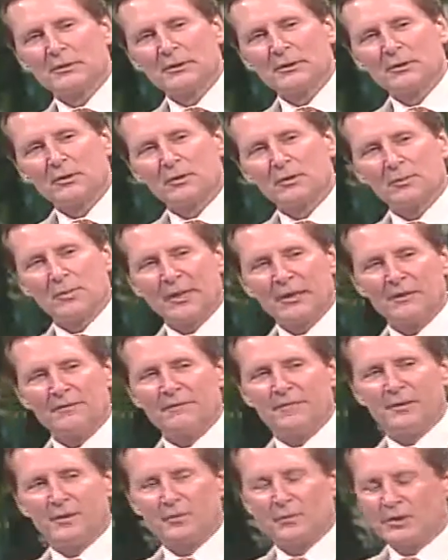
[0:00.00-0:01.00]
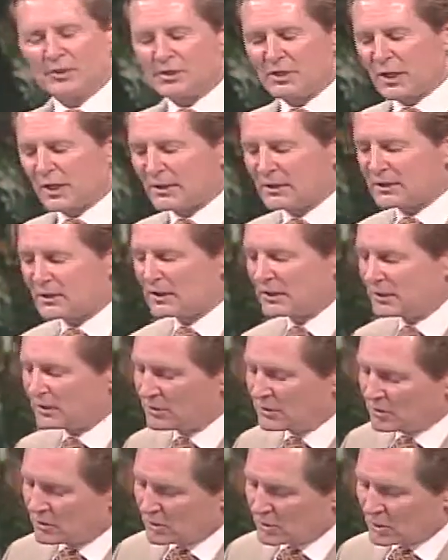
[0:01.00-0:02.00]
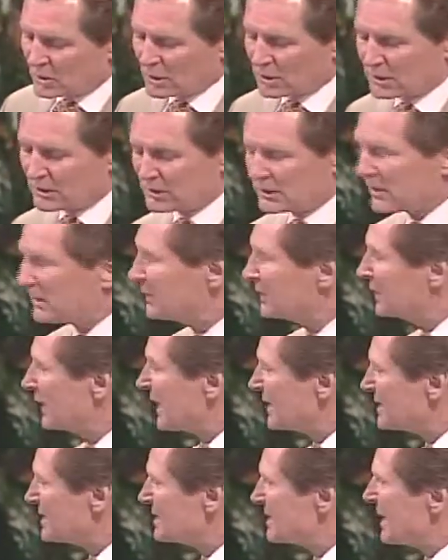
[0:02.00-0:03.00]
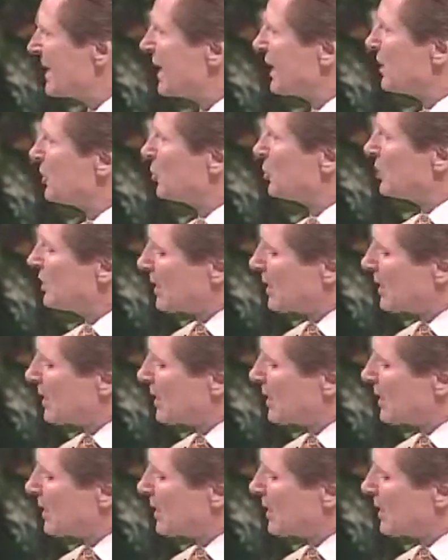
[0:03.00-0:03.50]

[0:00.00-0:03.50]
who felt or made to feel rejected or